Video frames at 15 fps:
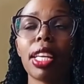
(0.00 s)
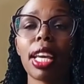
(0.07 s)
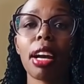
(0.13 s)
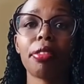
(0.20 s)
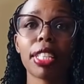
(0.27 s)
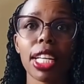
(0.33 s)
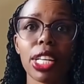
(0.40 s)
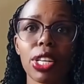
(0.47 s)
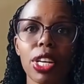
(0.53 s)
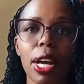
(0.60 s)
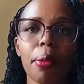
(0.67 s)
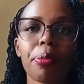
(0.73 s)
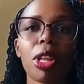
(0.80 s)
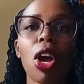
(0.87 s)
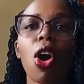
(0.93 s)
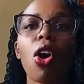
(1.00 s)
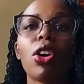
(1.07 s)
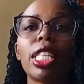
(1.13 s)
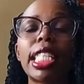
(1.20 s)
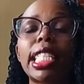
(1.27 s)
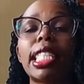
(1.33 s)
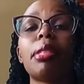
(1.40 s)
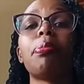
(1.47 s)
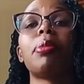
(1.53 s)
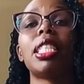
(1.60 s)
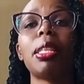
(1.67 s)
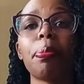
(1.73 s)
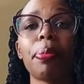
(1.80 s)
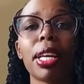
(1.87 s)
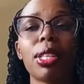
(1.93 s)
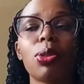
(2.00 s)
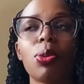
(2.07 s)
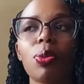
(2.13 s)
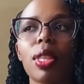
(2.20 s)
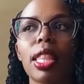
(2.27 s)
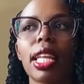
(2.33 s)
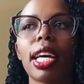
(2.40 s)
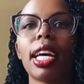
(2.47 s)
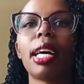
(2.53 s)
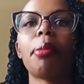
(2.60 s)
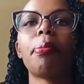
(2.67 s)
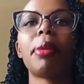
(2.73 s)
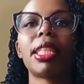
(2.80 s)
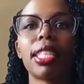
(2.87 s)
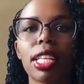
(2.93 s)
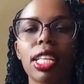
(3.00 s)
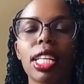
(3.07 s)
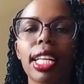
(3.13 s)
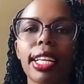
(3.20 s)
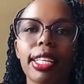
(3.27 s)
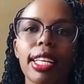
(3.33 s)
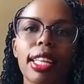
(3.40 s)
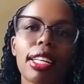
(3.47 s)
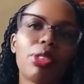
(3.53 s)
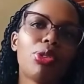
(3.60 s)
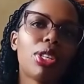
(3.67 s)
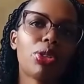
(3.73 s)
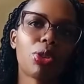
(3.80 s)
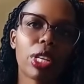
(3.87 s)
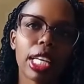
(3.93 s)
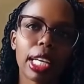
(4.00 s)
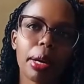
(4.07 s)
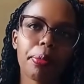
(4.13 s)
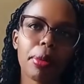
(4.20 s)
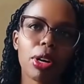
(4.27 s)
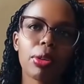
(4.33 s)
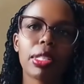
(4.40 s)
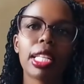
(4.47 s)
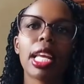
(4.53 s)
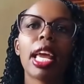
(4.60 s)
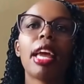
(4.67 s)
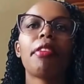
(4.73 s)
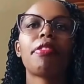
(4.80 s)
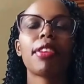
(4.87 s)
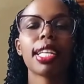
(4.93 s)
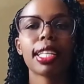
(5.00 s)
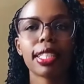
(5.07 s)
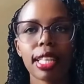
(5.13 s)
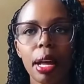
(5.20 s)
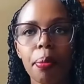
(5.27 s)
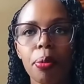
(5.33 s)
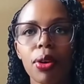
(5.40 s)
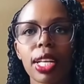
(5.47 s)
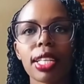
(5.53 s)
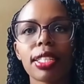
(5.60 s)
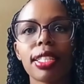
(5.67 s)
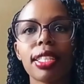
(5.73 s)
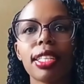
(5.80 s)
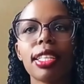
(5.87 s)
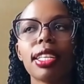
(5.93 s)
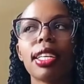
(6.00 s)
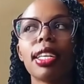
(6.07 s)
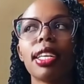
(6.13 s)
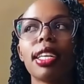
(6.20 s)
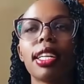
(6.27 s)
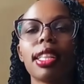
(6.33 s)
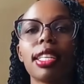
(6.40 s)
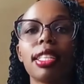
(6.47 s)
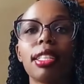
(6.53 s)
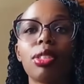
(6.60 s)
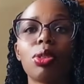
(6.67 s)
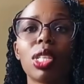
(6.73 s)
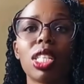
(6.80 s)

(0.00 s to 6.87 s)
after year, or it depends with the particular year that you're talking about. For example, last year, that is